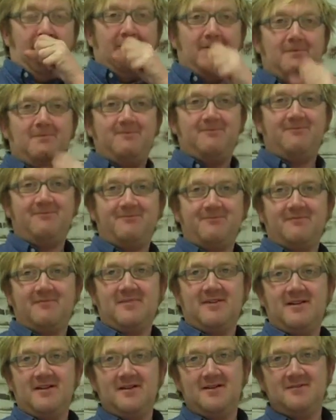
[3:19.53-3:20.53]
Could the siege be
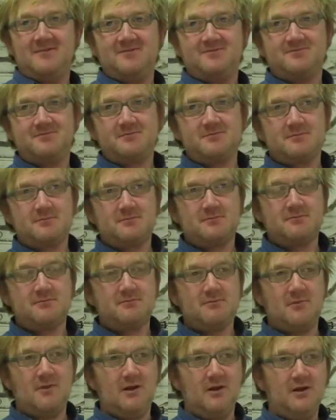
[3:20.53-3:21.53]
lifted by Rupert's
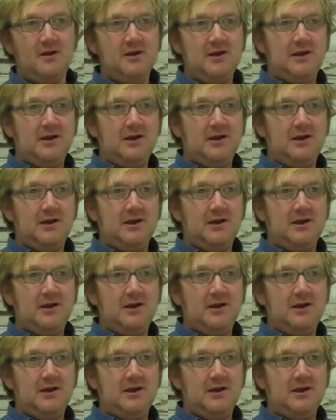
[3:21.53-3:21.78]
cavalry?